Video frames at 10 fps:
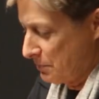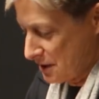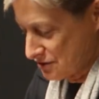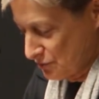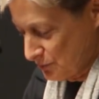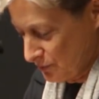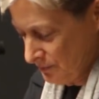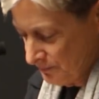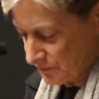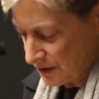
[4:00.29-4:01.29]
possible,
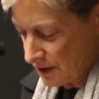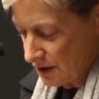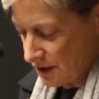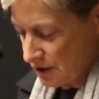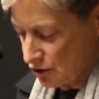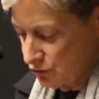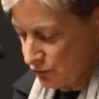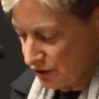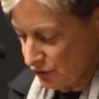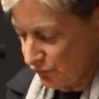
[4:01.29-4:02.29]

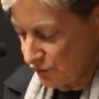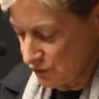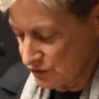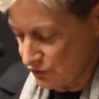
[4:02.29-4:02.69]
including the fields of